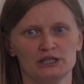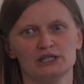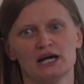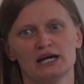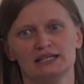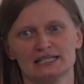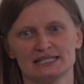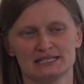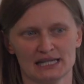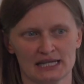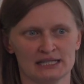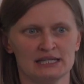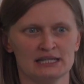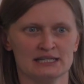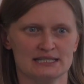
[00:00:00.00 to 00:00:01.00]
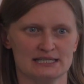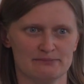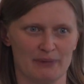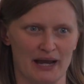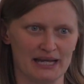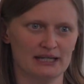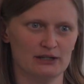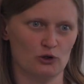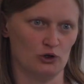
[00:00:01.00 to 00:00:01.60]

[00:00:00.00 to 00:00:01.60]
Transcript: in understanding spike